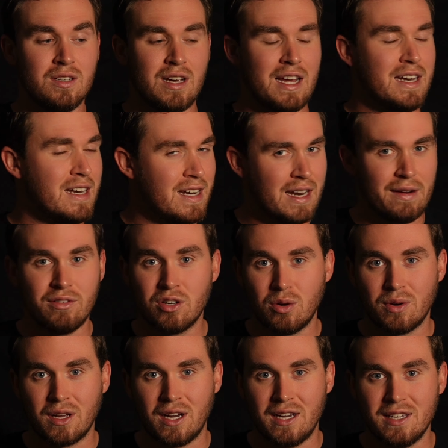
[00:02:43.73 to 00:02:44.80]
and never go
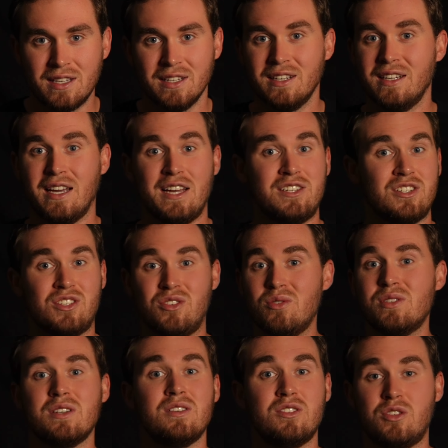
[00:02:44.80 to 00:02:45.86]
on a hike and just
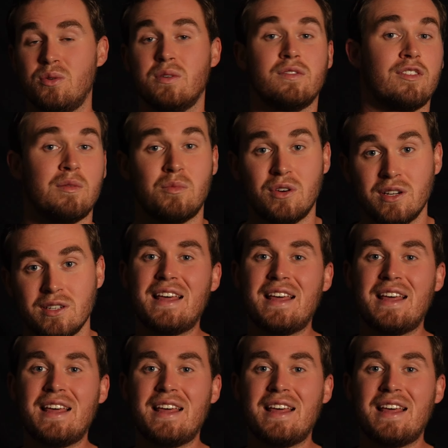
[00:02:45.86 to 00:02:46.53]
use it to and from work.